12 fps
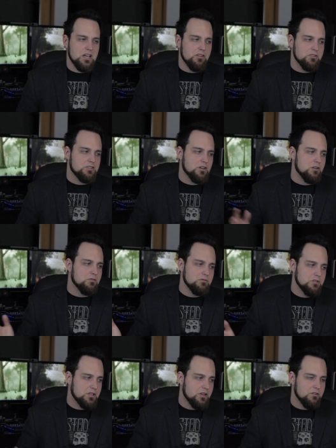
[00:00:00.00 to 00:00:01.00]
the end of the show,
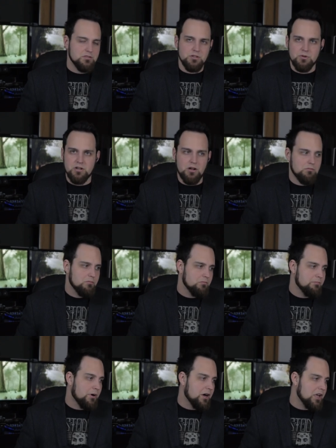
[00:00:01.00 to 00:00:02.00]
you know, so we're not
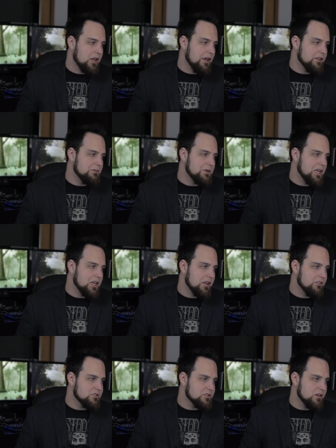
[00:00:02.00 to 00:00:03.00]
bogging down the
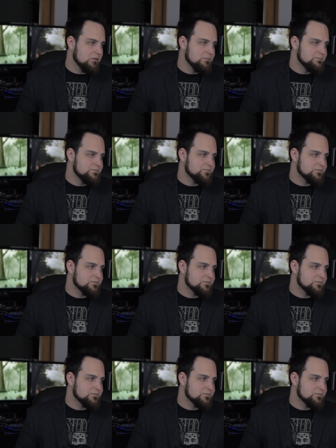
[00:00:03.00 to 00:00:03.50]
beginning of the show.